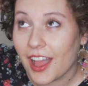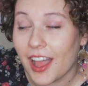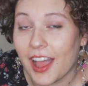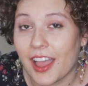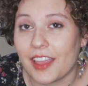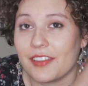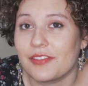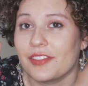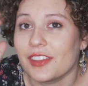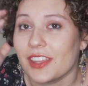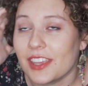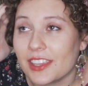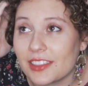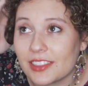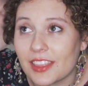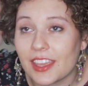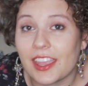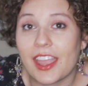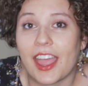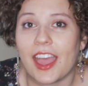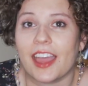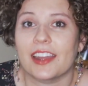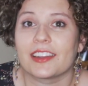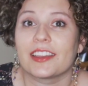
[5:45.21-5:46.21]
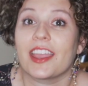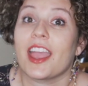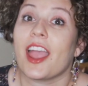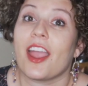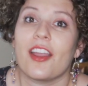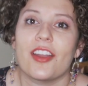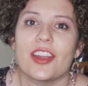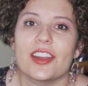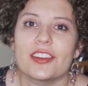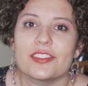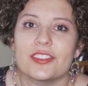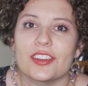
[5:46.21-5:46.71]
I feel like they add
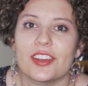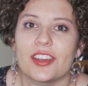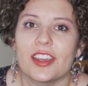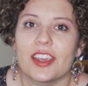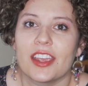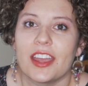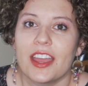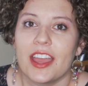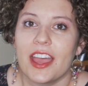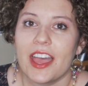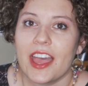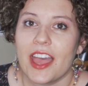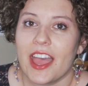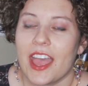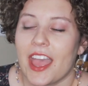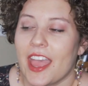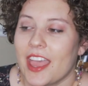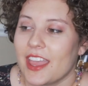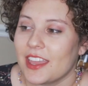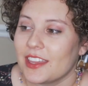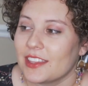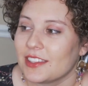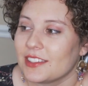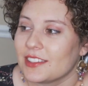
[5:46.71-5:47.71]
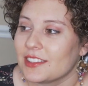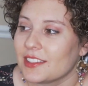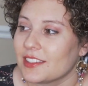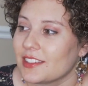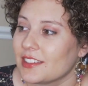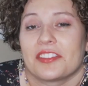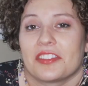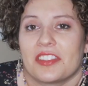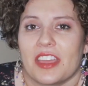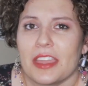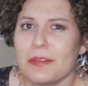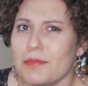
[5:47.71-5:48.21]
character and
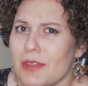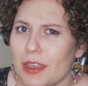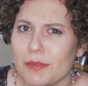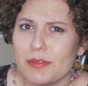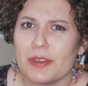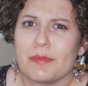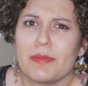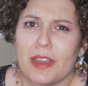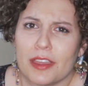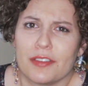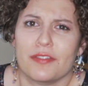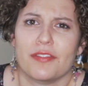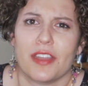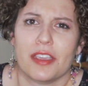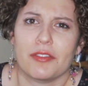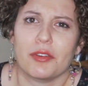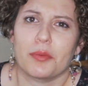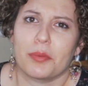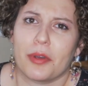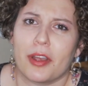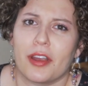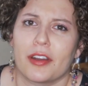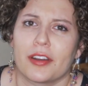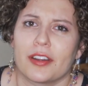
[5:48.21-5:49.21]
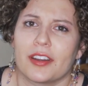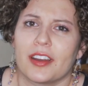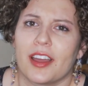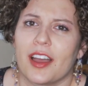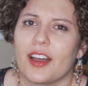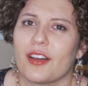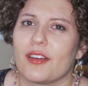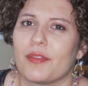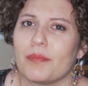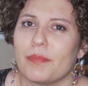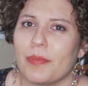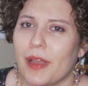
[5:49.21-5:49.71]
they may be my favorite part
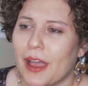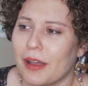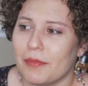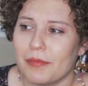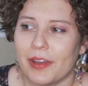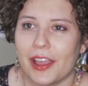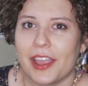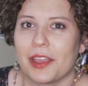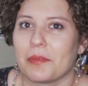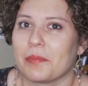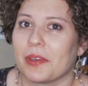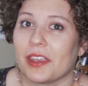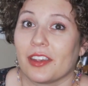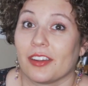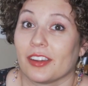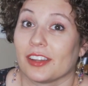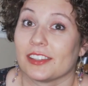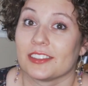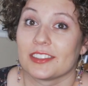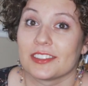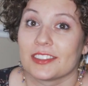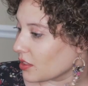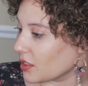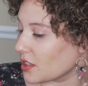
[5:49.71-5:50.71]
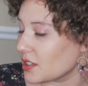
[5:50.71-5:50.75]
about my appearance.